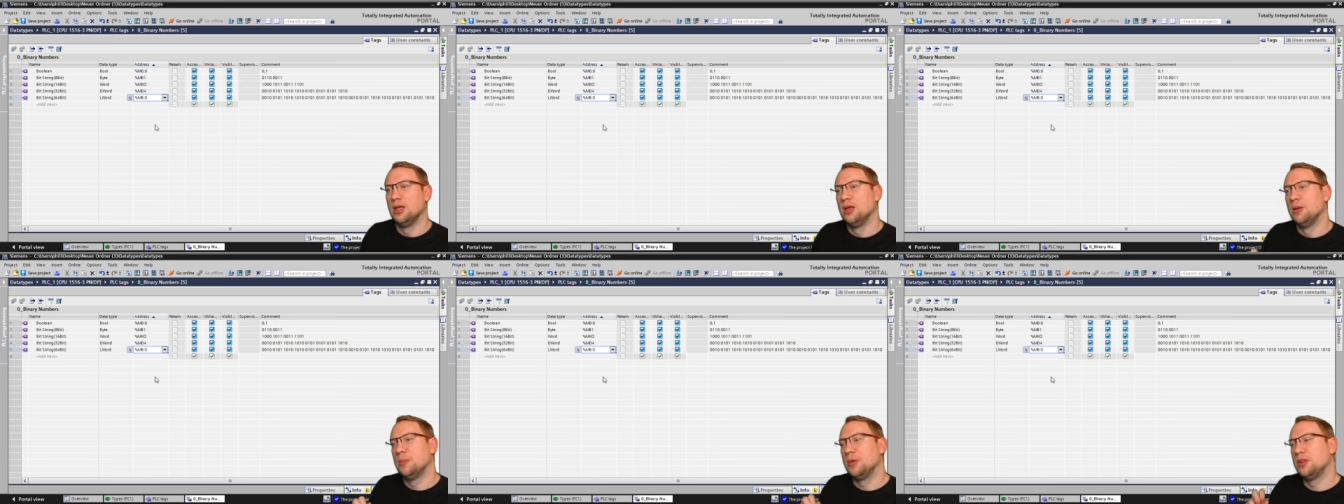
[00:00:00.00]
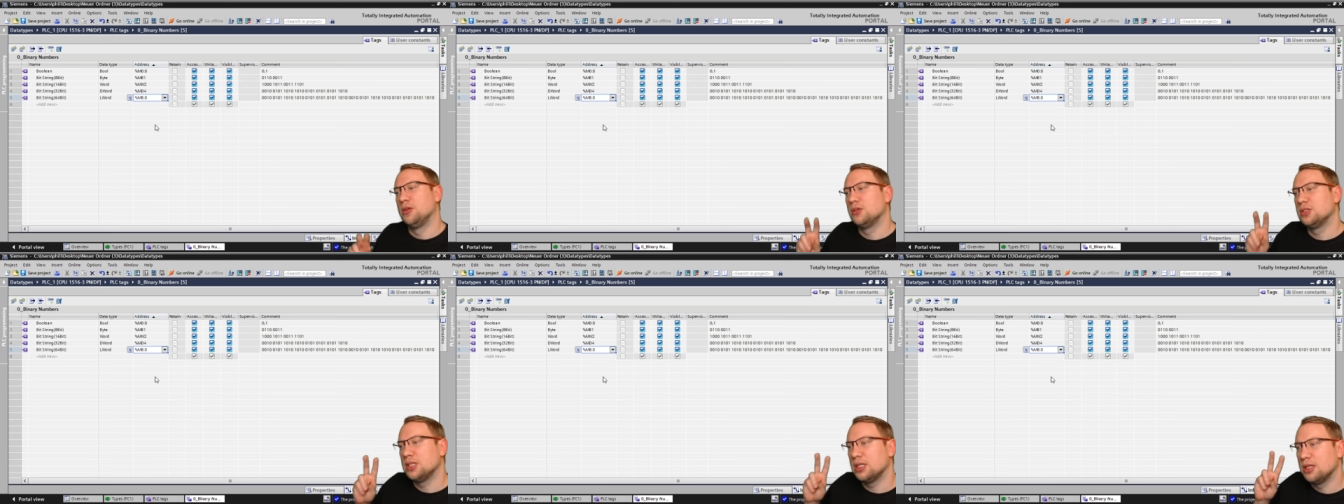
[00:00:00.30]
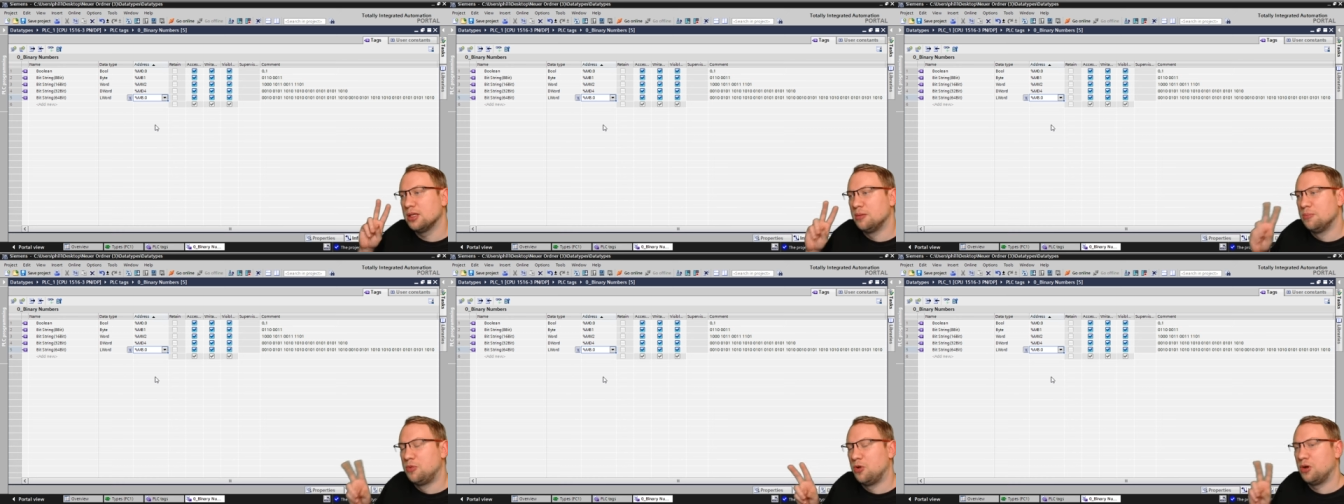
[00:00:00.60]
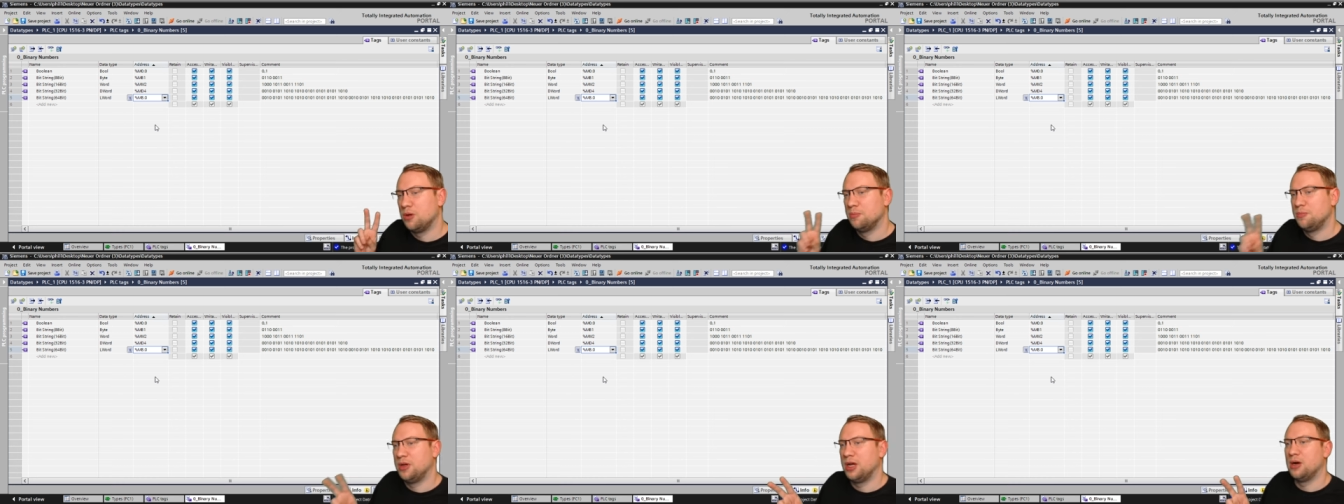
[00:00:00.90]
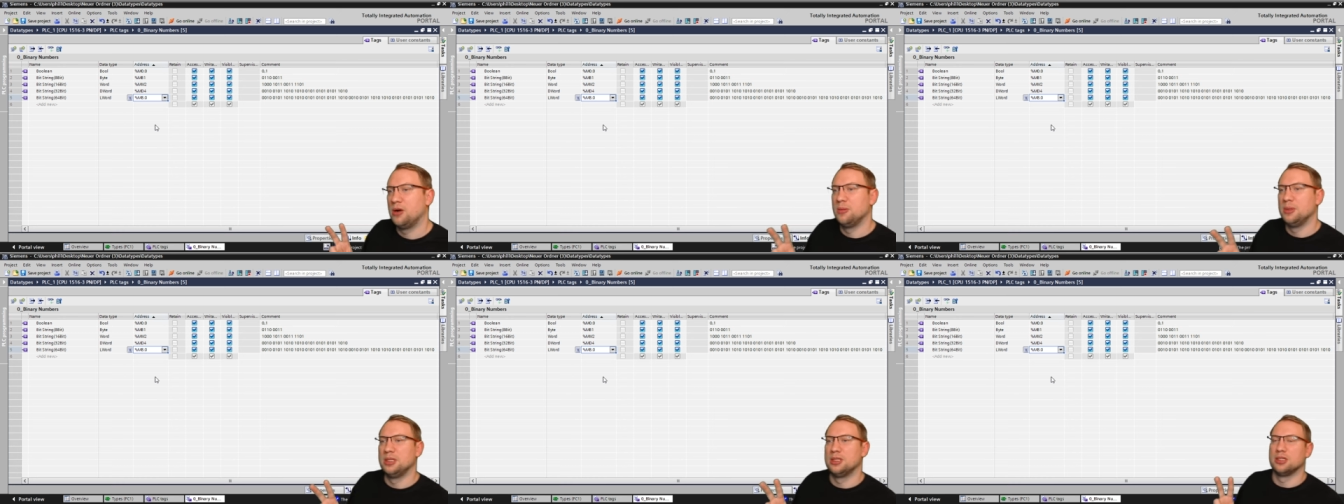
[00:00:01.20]
But those are the important
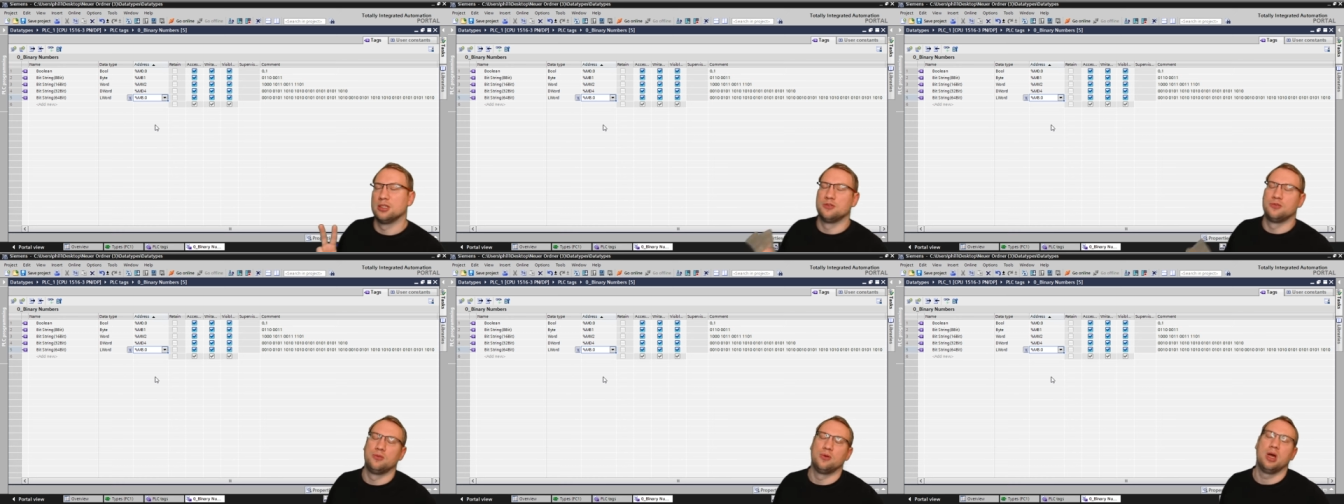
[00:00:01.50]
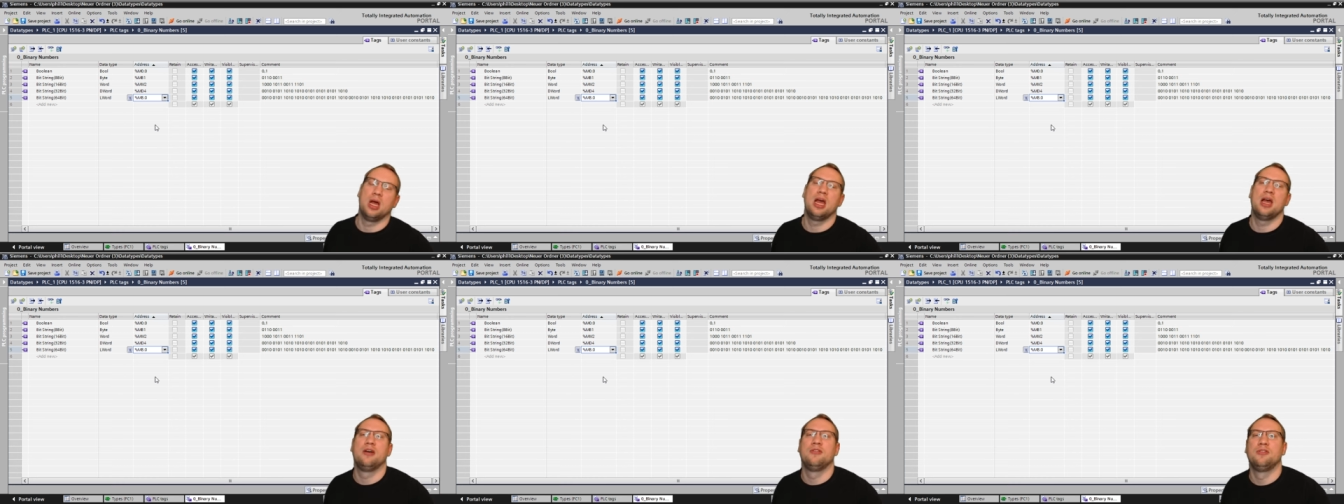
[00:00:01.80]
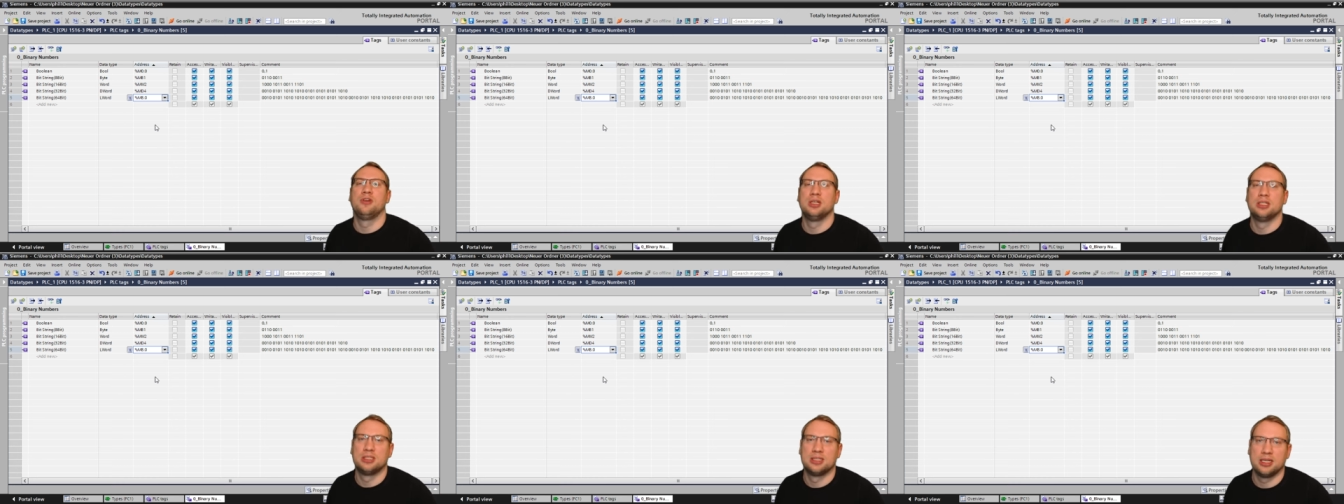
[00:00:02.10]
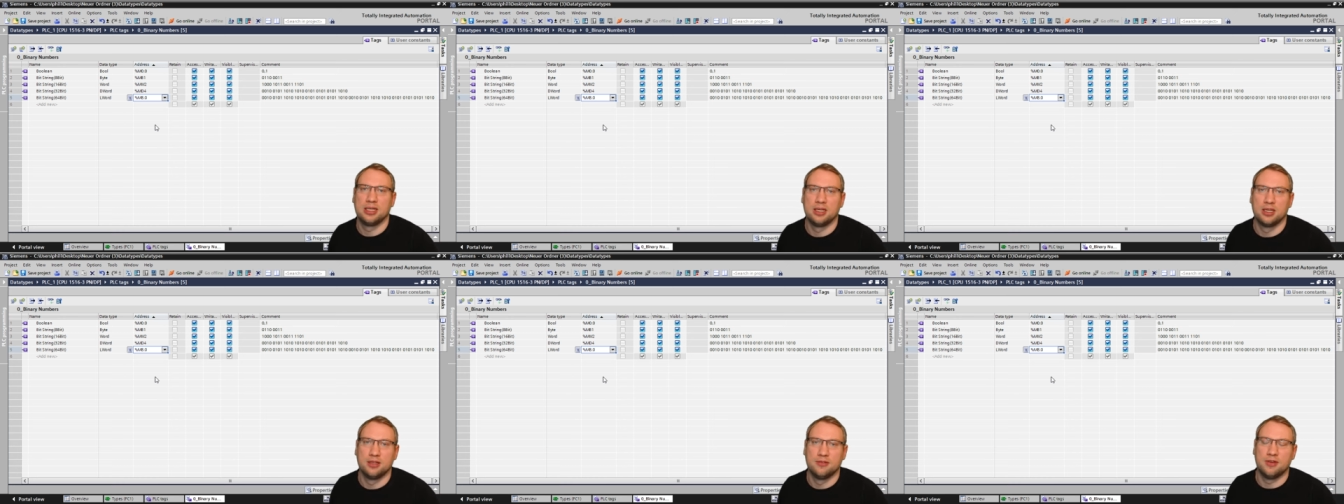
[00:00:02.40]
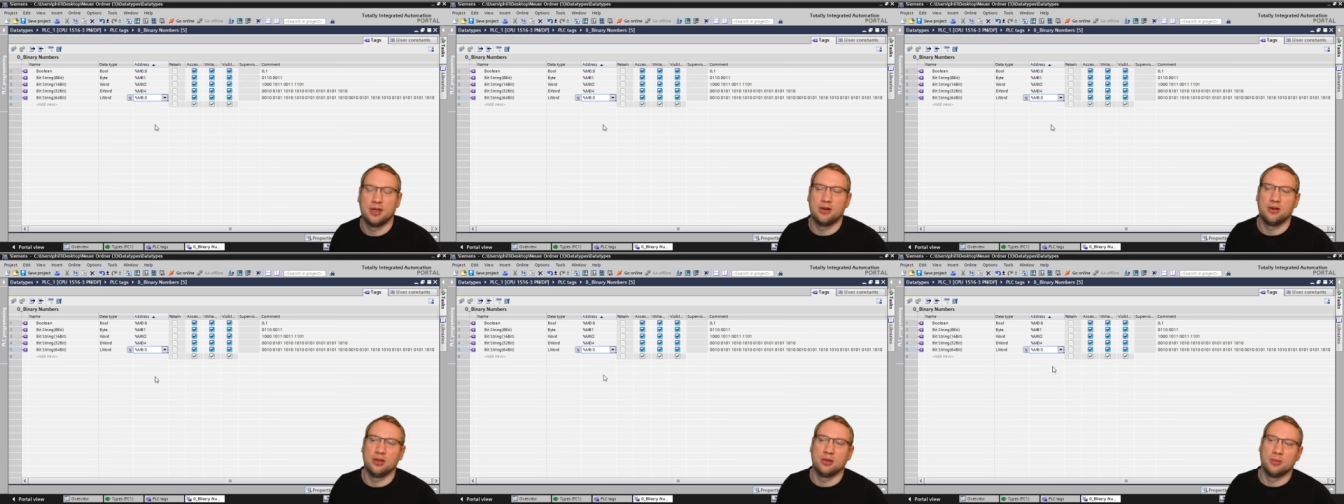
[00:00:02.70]
parameters for every single
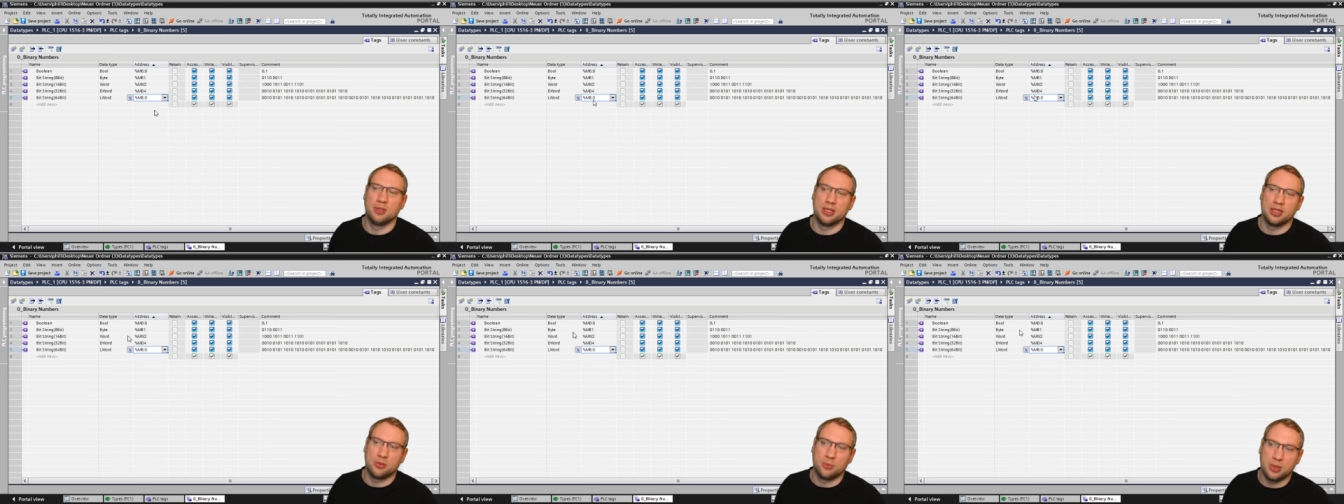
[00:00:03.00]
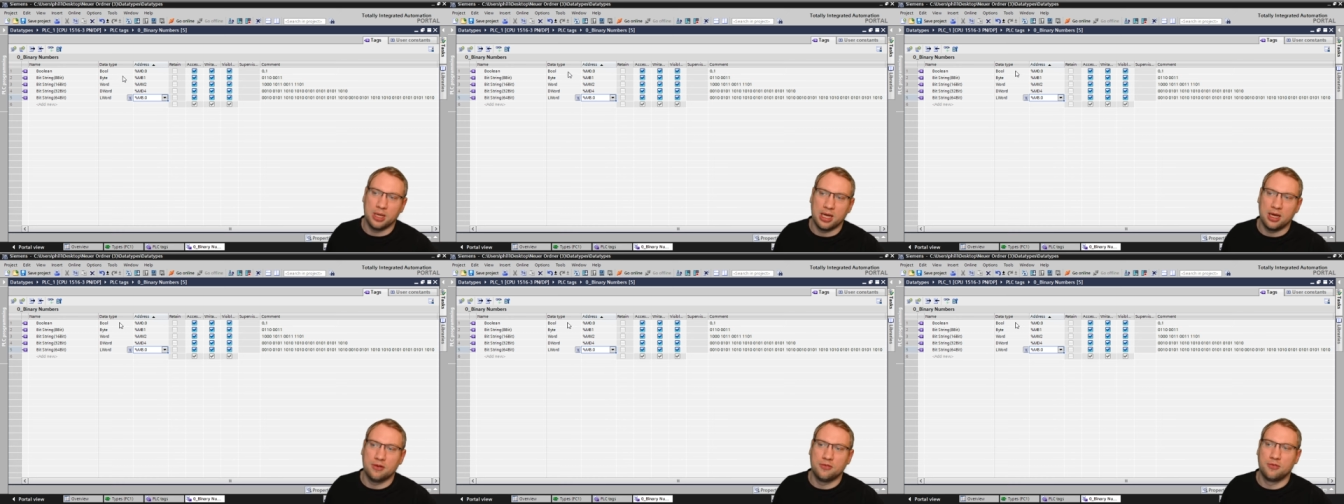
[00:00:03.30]
variable that we have.